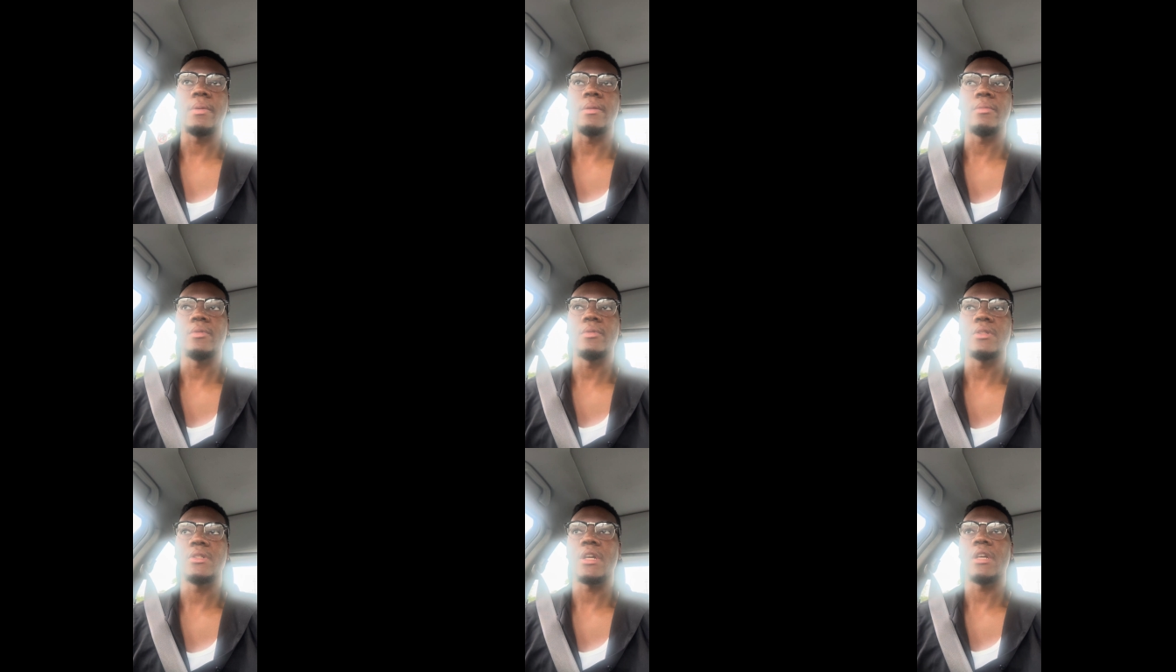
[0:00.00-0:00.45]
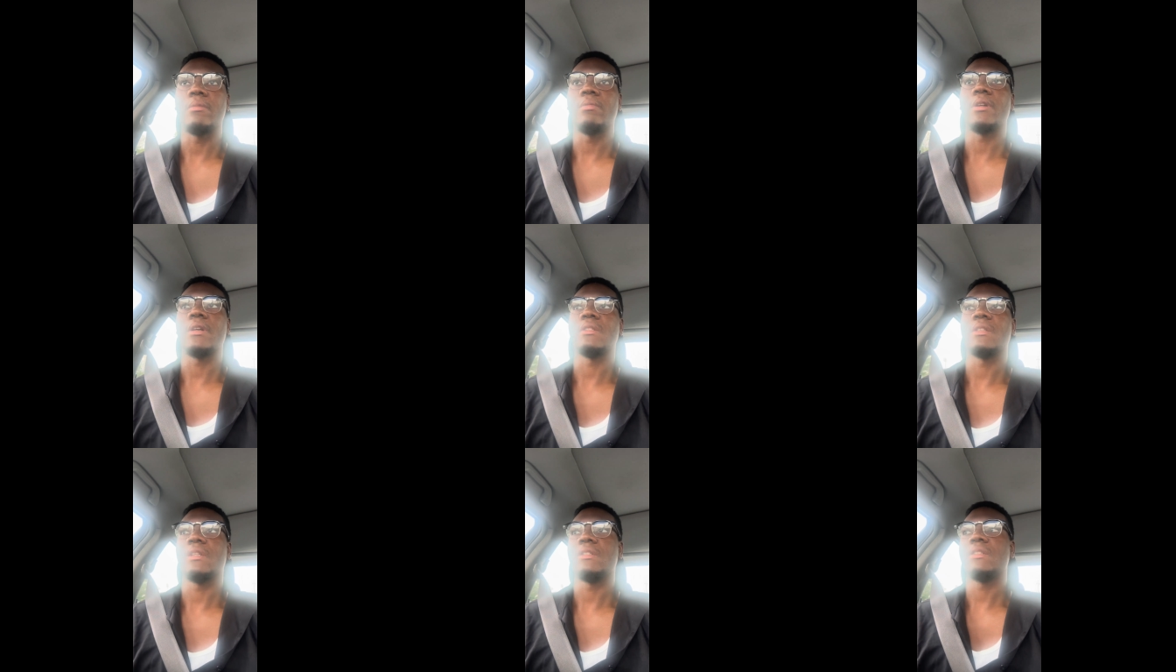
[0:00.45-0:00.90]
people say
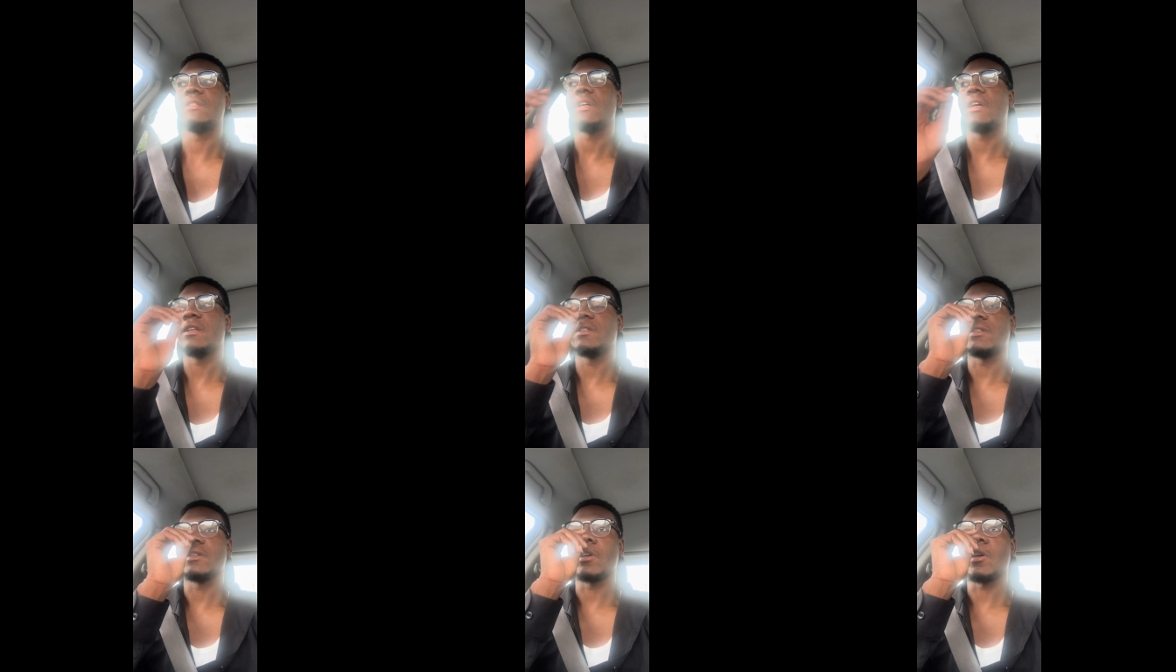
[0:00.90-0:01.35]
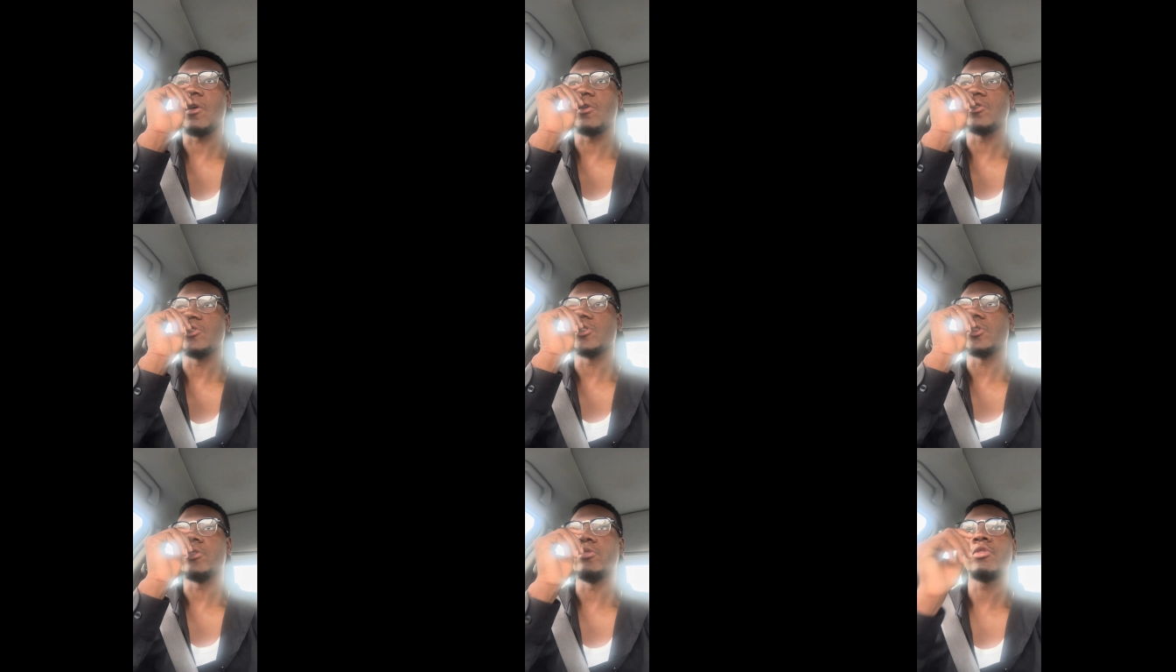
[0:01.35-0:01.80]
because they say it's the
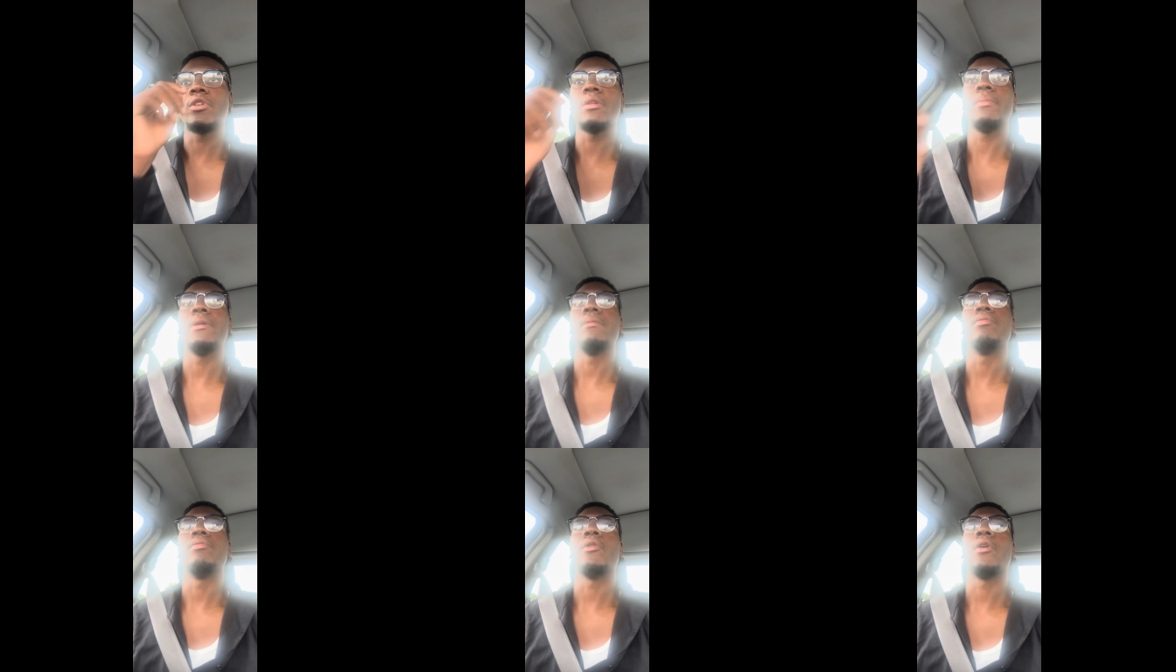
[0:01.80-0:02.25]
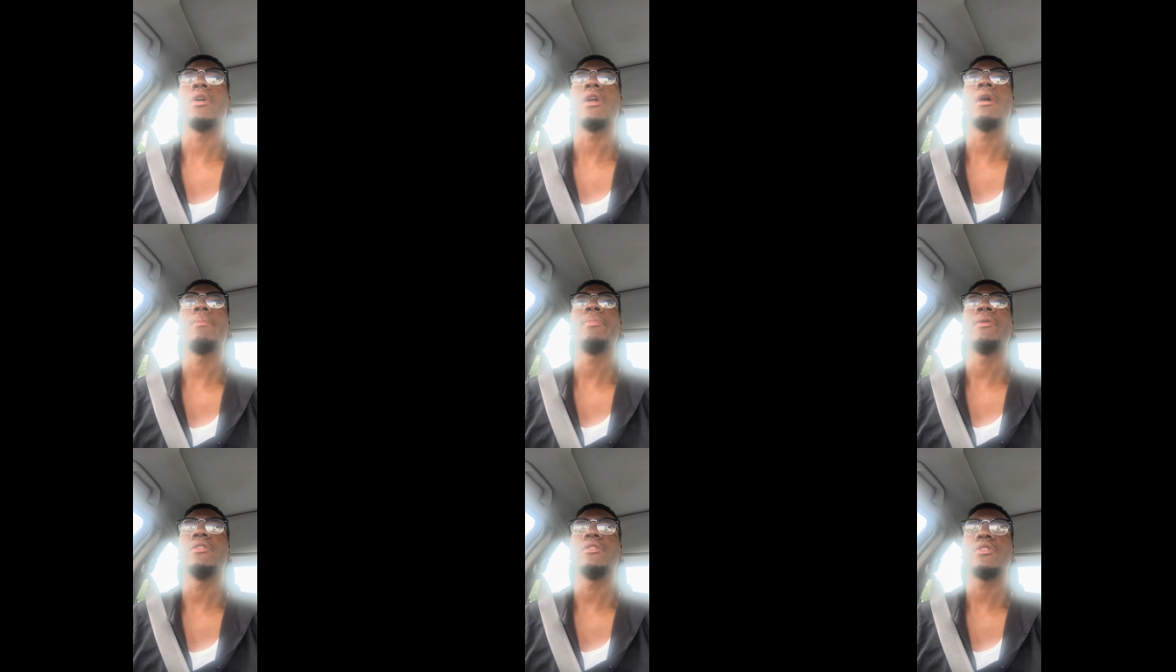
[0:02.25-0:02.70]
culture you can be brought
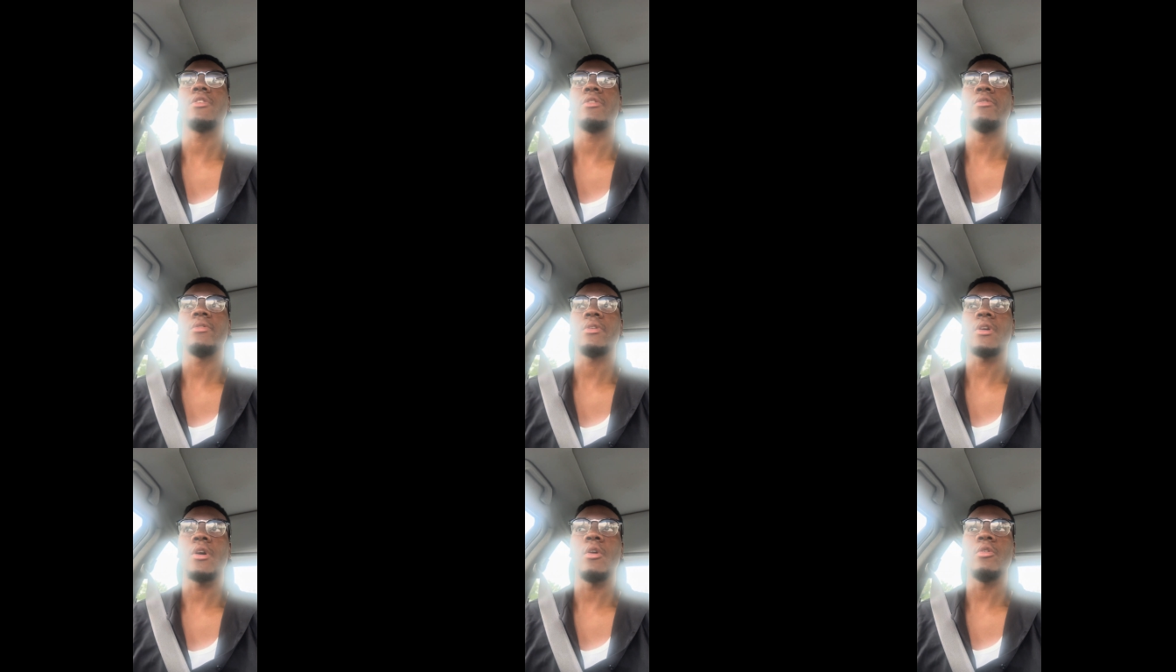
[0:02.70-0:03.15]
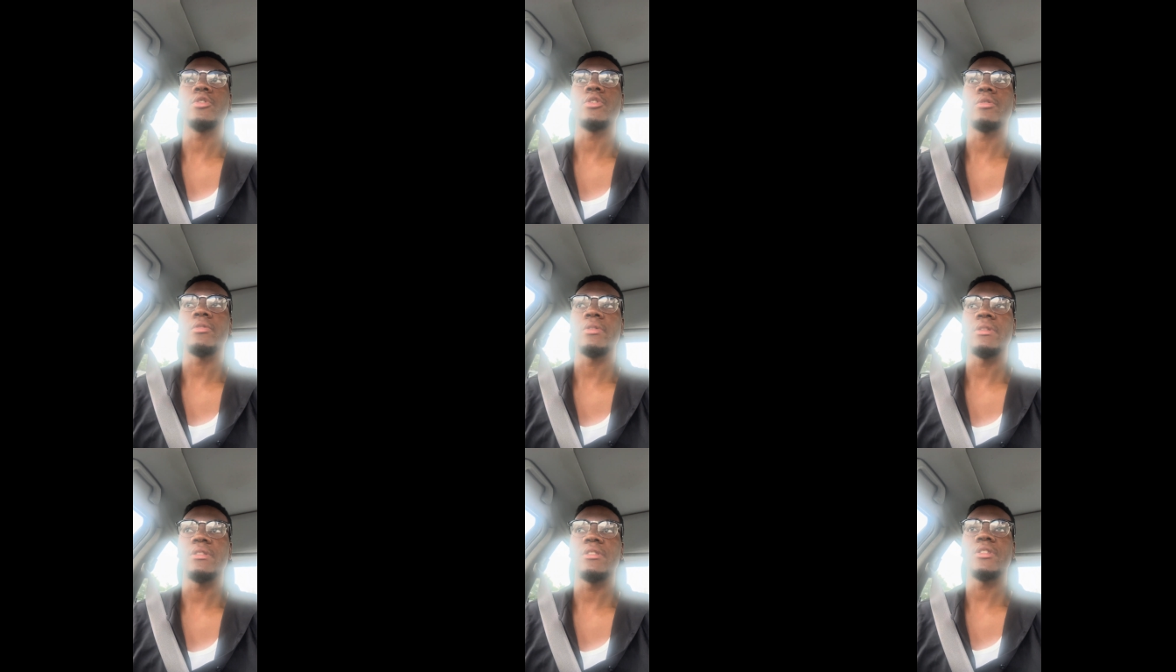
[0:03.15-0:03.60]
up in a certain
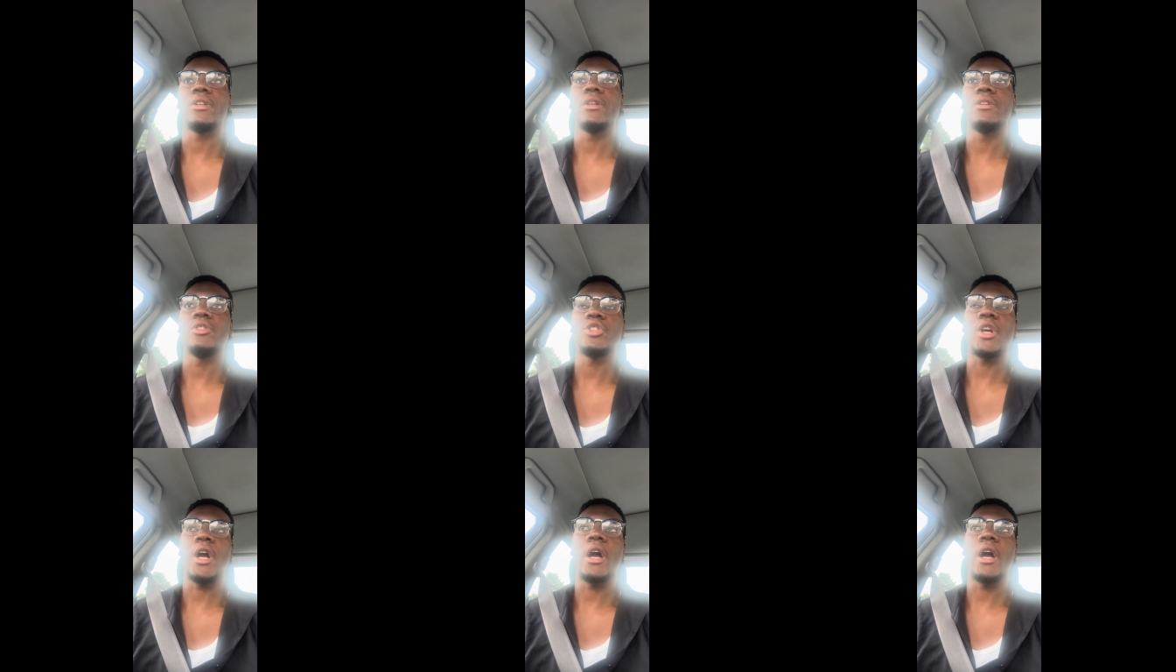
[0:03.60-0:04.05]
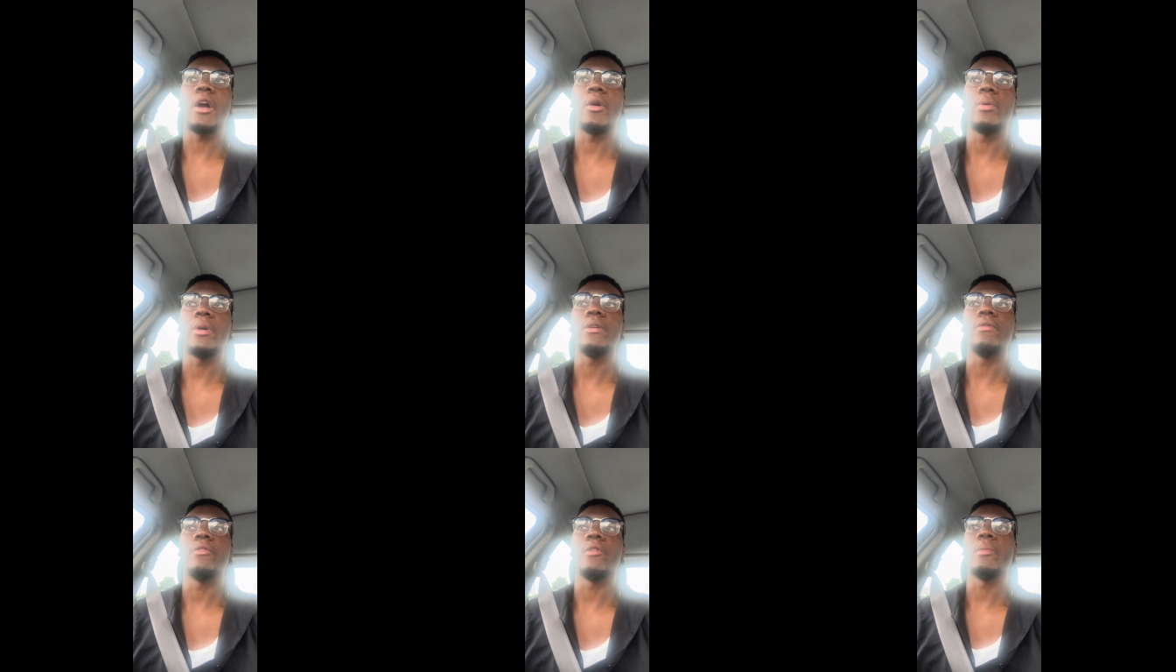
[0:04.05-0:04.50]
culture and, and shy
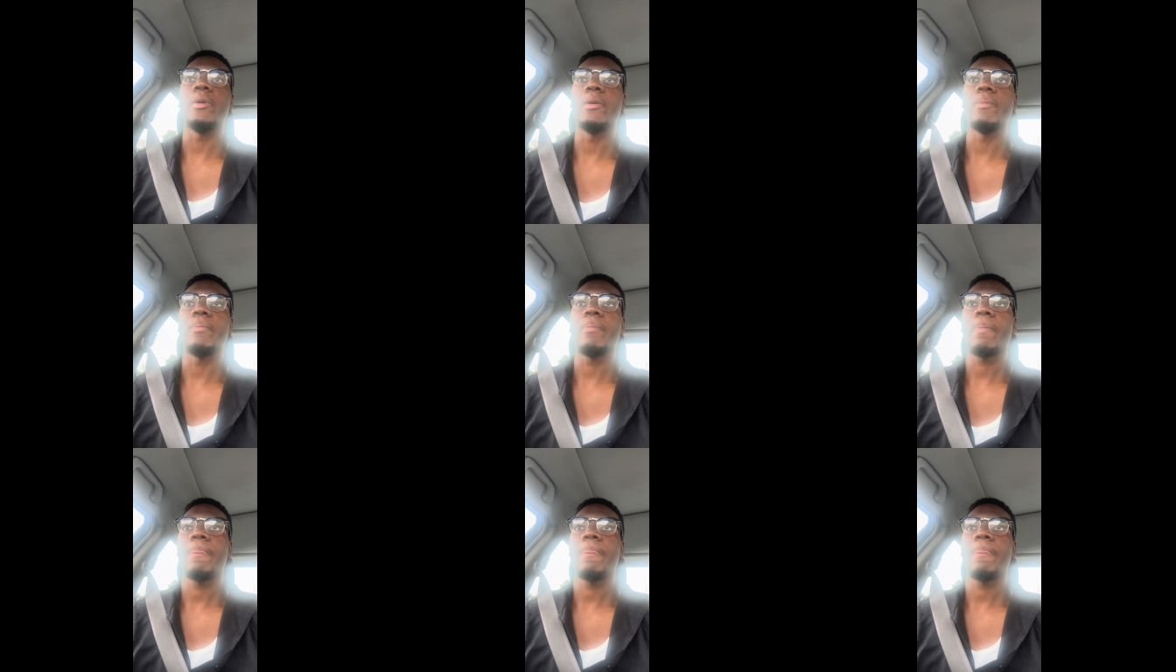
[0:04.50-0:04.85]
away from it